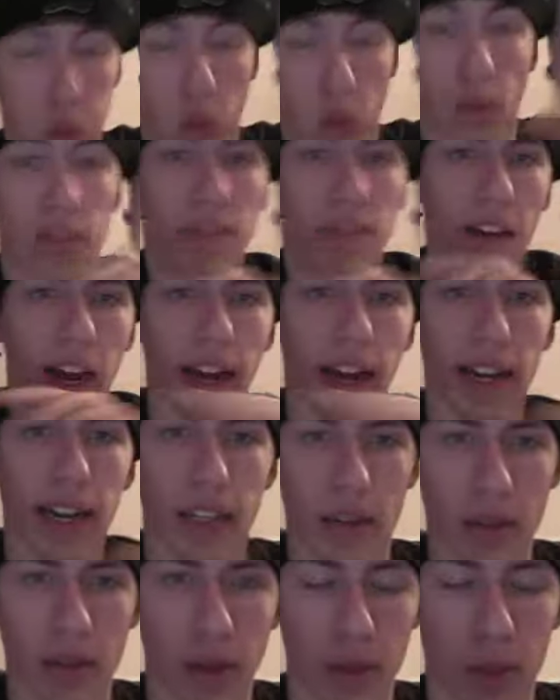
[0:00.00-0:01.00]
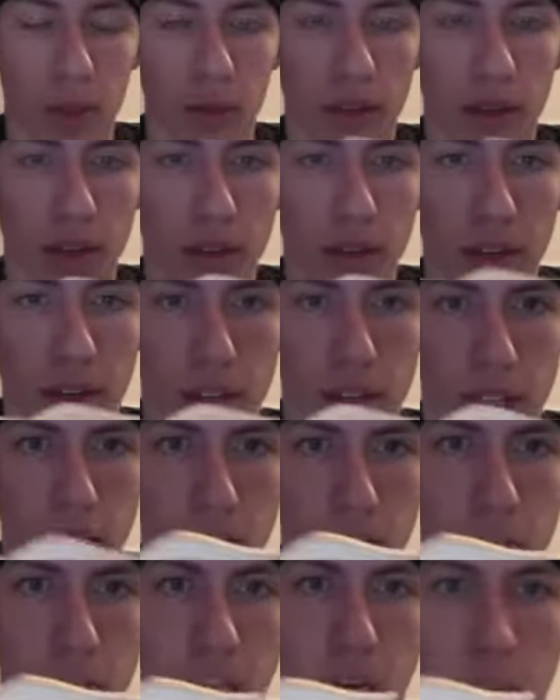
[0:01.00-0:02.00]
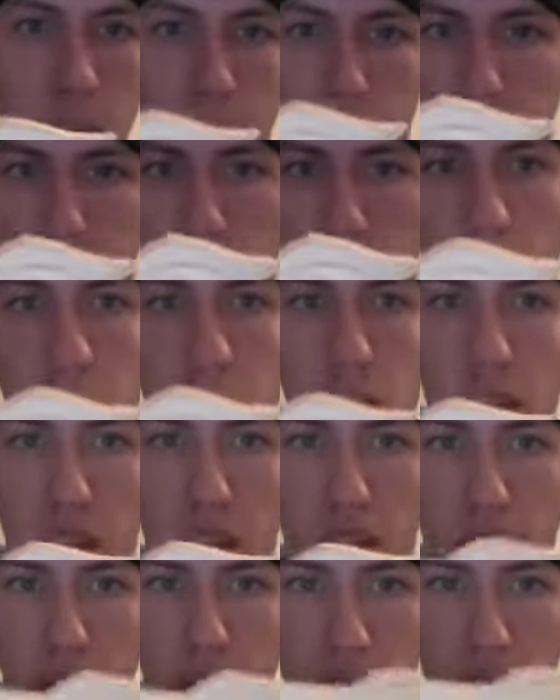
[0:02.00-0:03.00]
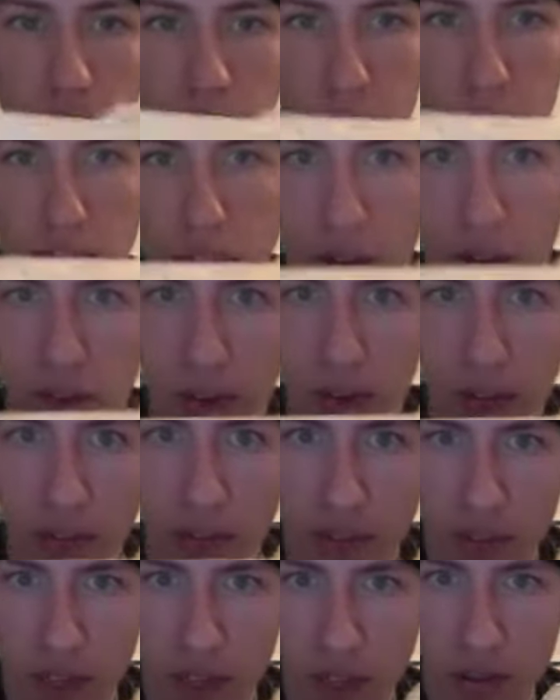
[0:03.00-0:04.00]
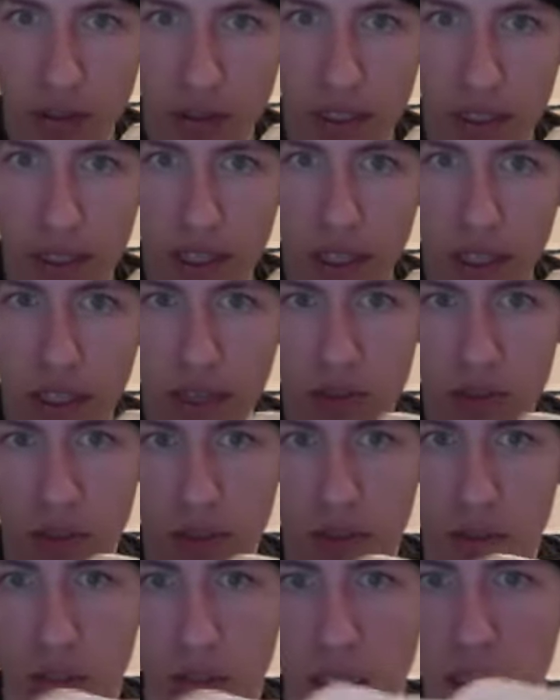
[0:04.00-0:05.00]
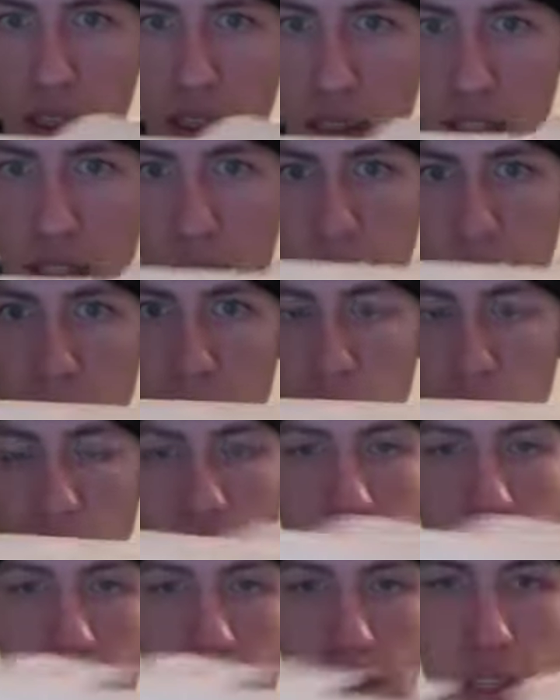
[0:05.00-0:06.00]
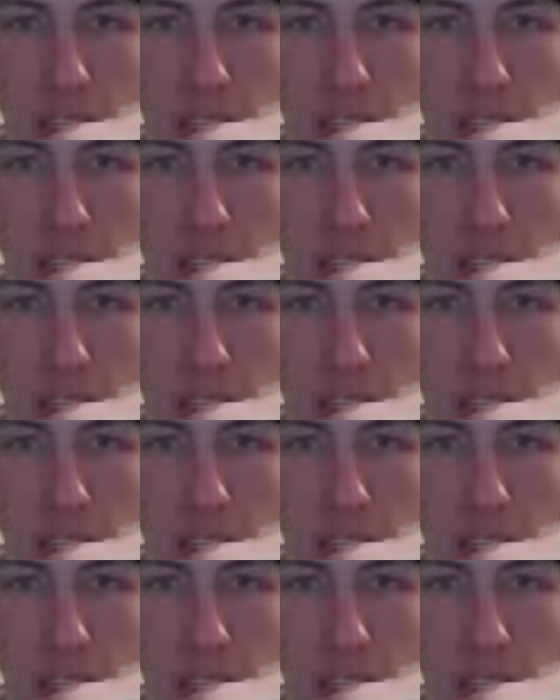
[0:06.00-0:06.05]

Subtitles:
vine that wraps around it. There's the little engraving right there where the mark is. Down here's the